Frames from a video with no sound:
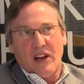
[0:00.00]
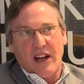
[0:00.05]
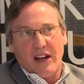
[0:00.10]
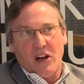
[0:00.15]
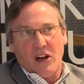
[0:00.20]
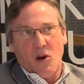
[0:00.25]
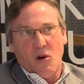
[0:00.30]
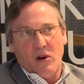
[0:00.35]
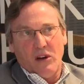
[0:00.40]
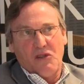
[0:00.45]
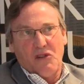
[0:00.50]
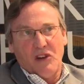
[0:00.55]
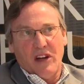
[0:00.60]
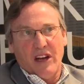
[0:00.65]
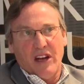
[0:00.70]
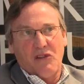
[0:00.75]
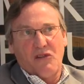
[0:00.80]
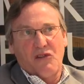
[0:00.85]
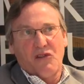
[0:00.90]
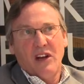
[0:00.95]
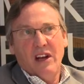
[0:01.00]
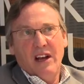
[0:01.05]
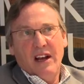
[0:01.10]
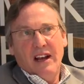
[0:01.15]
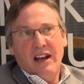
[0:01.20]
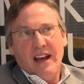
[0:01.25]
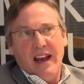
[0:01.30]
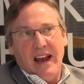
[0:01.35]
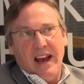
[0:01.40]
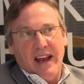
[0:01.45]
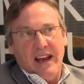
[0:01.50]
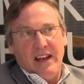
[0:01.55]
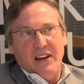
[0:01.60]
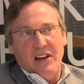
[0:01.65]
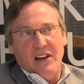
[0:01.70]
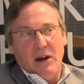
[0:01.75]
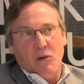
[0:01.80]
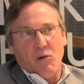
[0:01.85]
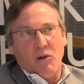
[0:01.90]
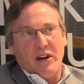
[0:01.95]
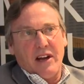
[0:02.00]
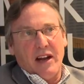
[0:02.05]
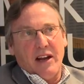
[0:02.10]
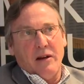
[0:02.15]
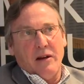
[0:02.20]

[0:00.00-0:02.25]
like OSS and network